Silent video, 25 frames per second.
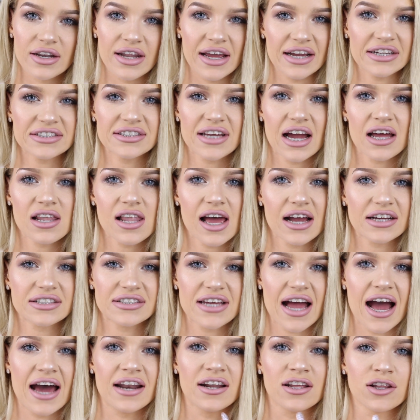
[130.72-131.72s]
Next, I like
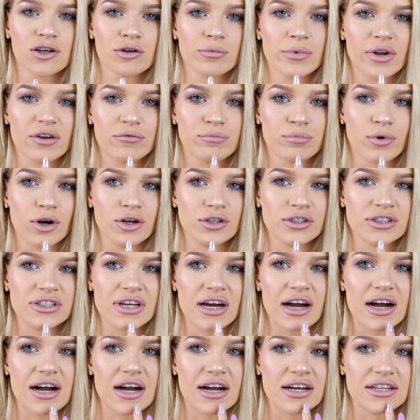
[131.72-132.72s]
to add a little bit of
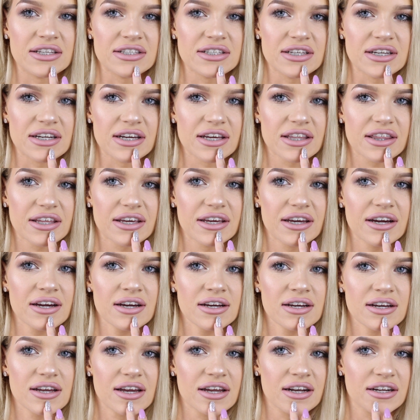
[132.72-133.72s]
bronzer underneath
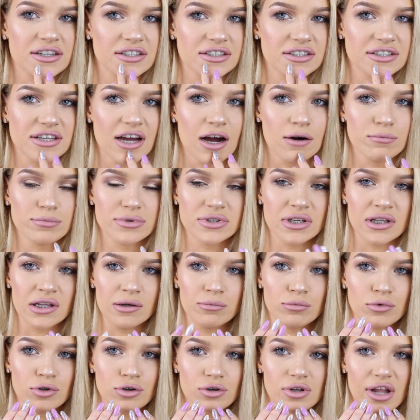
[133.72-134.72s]
here and it just helps the
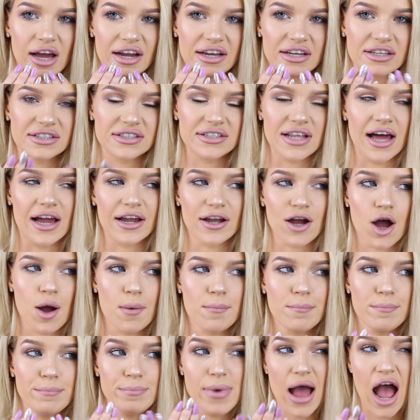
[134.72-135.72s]
lip look like it's like
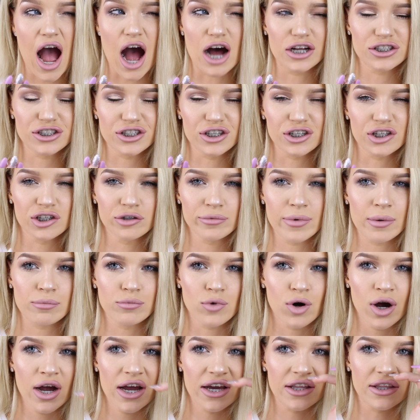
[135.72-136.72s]
pouty a little bit
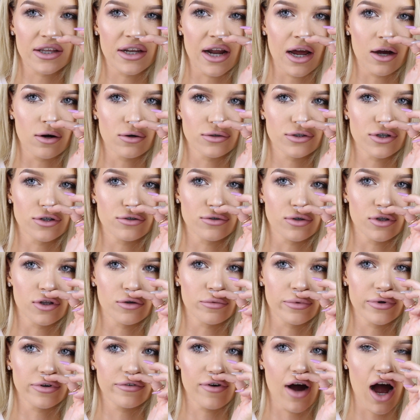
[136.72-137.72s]
more. And then I also do a
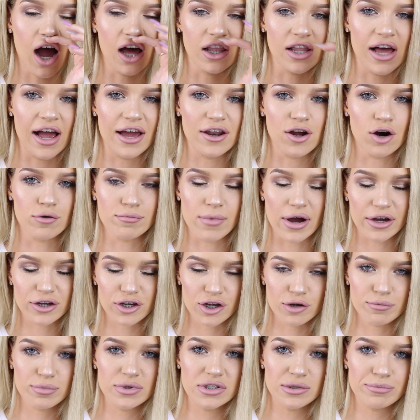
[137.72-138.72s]
little bit of highlight on my
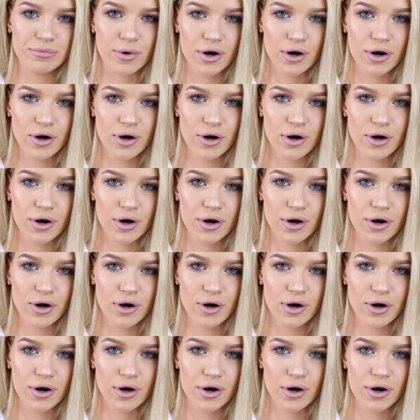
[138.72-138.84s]
Cupid's